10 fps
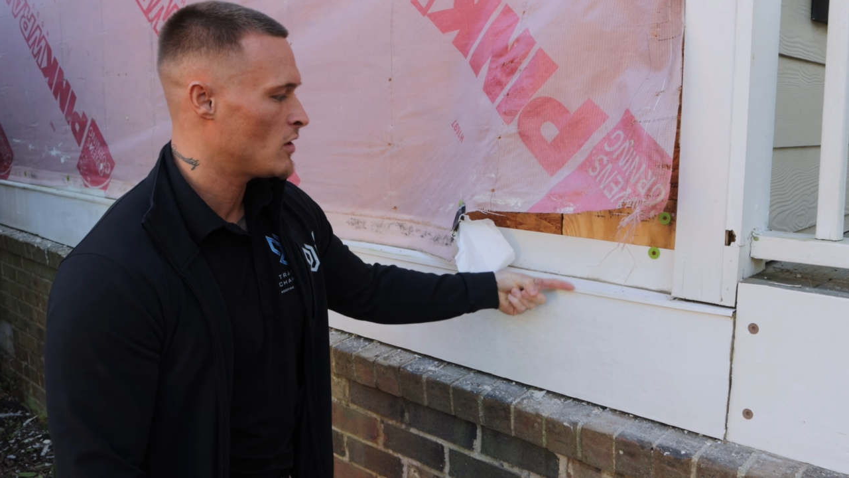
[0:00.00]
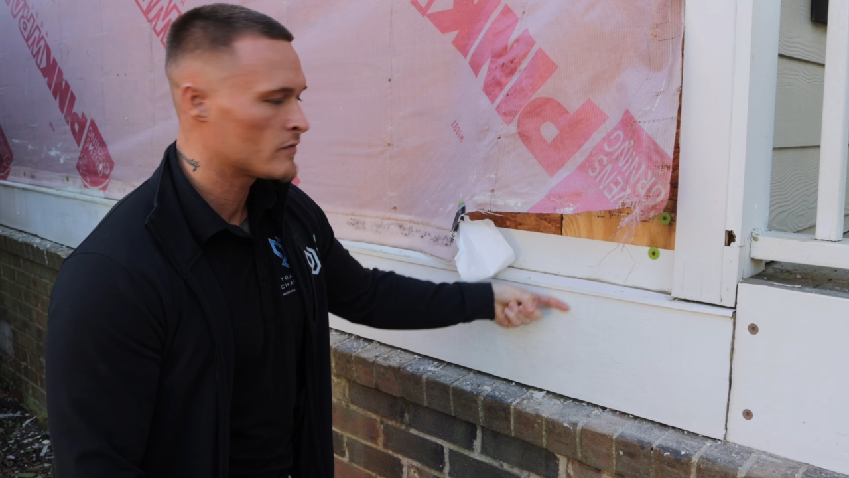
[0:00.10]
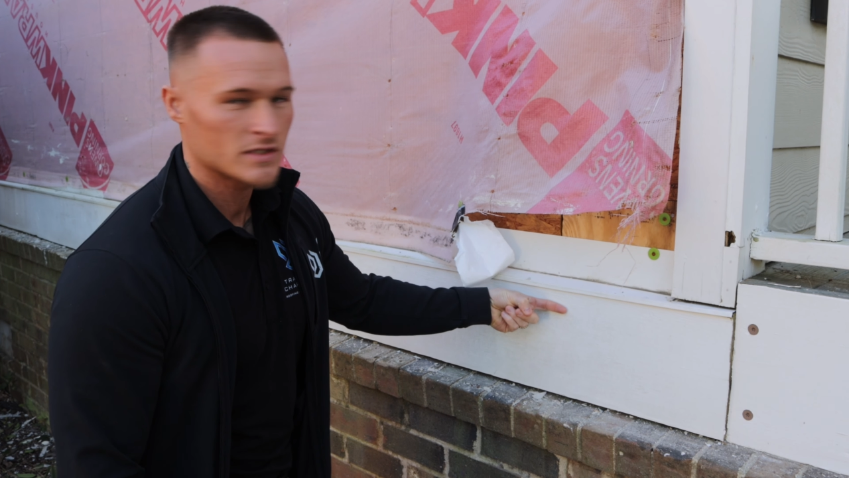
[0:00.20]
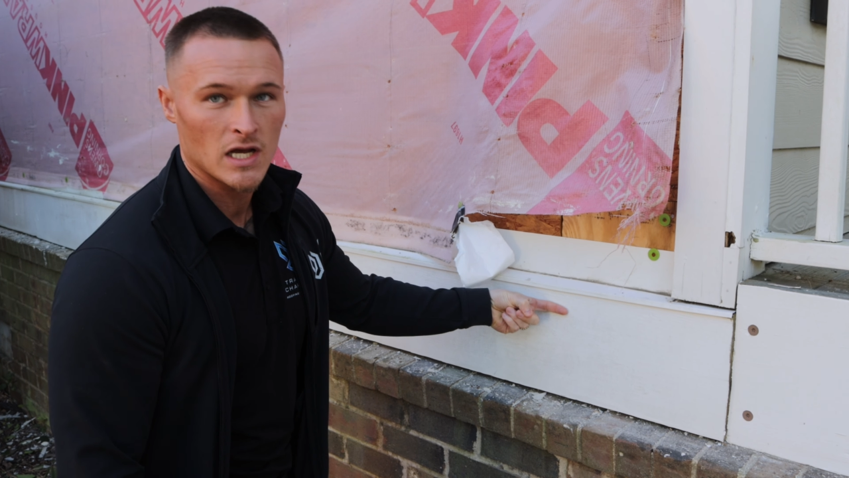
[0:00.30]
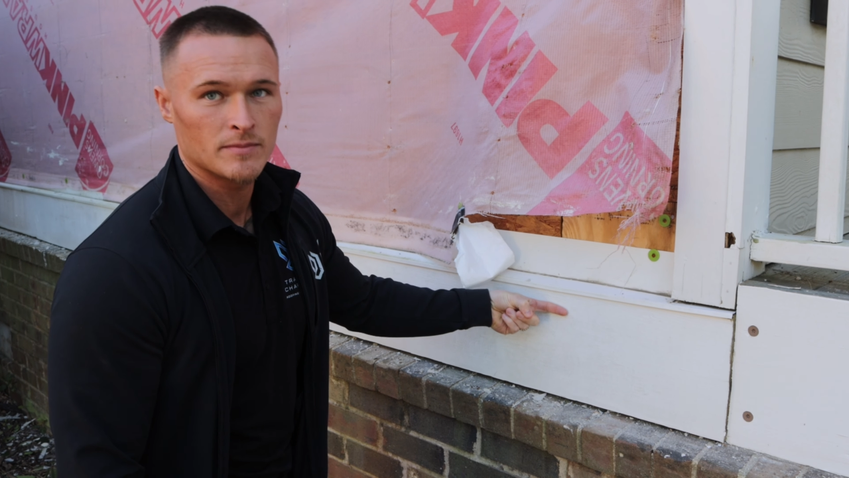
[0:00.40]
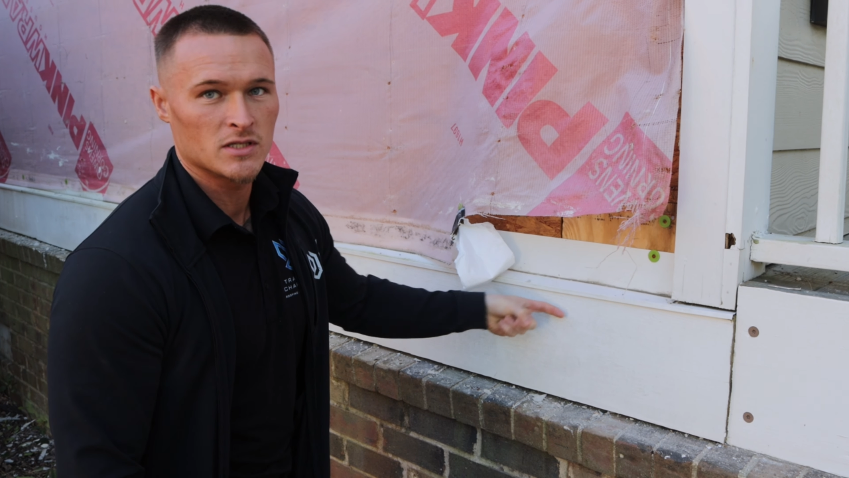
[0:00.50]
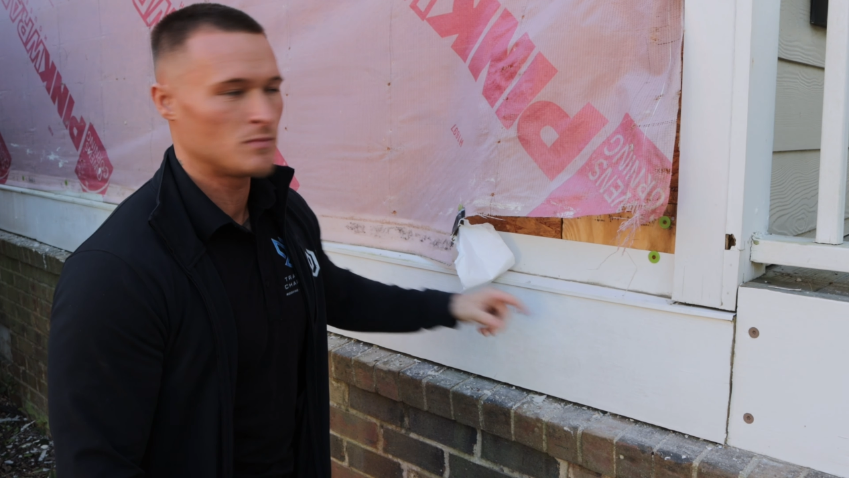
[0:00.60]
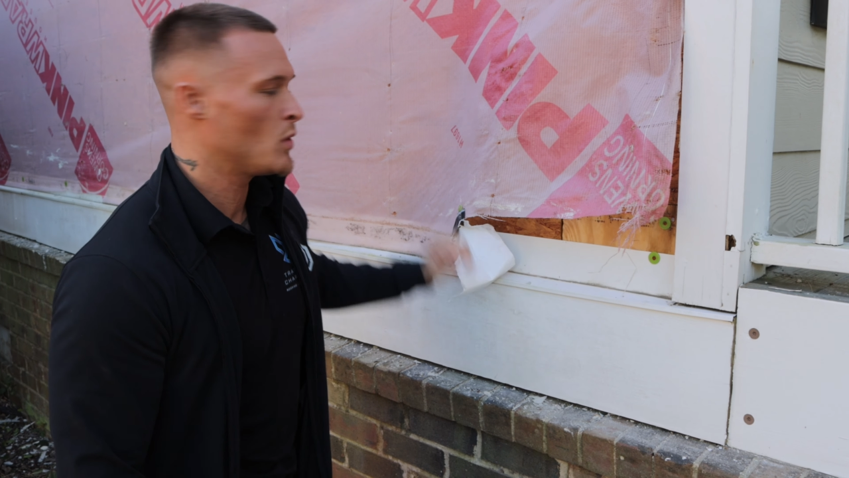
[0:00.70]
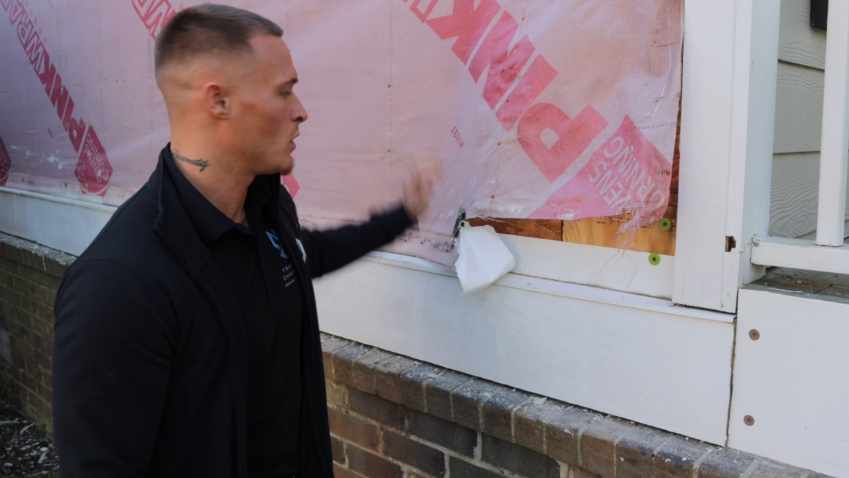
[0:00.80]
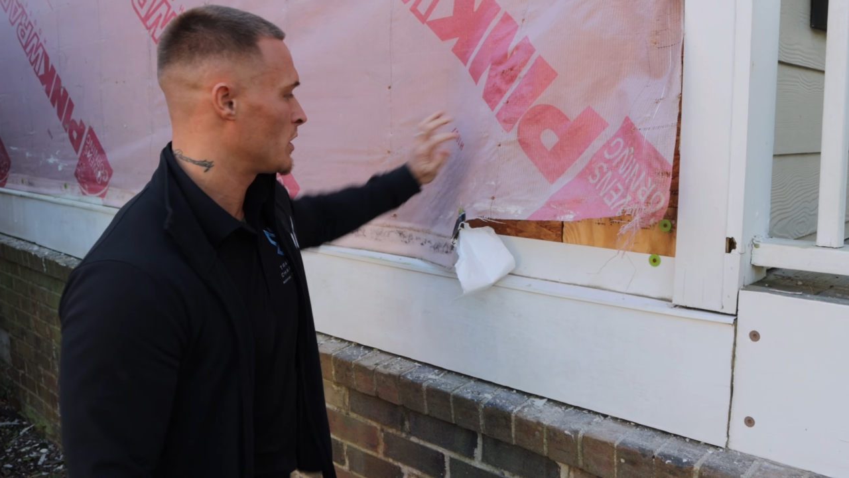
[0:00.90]
over top this
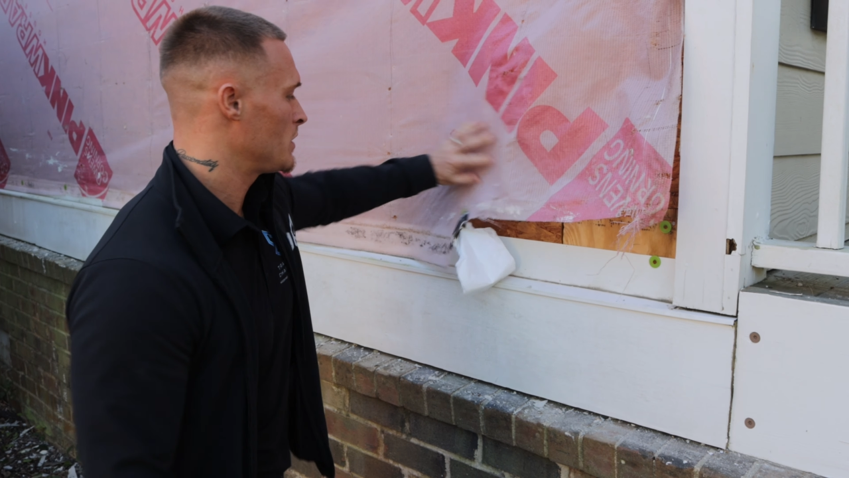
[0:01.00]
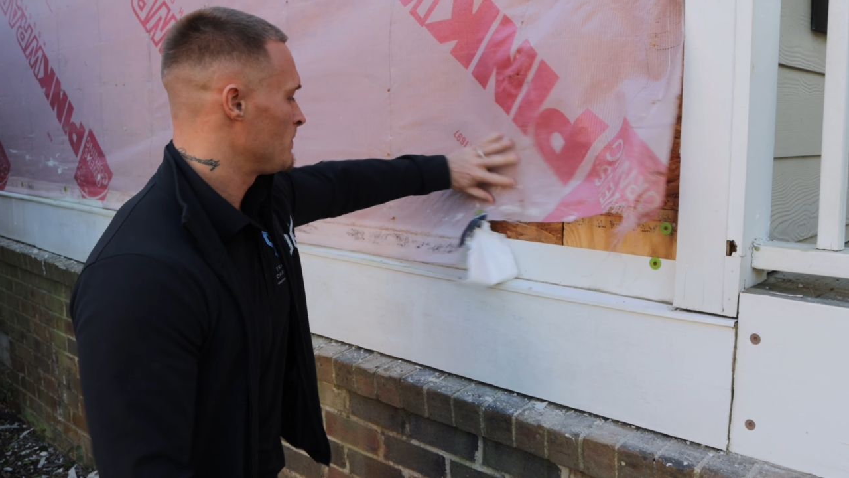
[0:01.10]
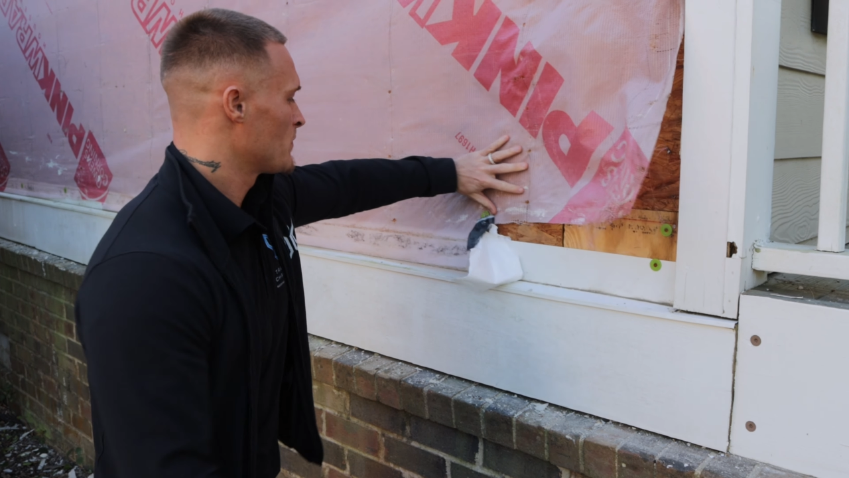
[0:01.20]
board,